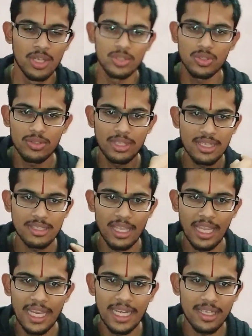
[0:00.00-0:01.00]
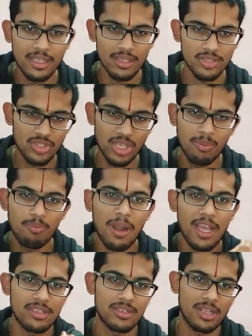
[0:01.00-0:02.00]
so there is a 8 shaped
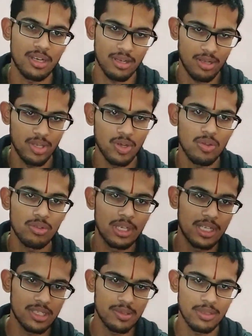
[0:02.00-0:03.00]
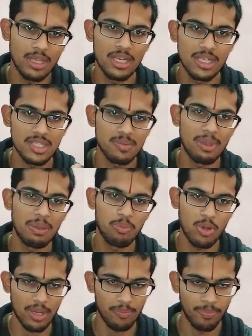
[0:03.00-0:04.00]
plaster, it is being
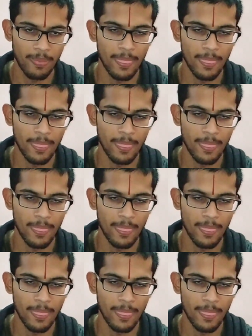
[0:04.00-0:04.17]
put up,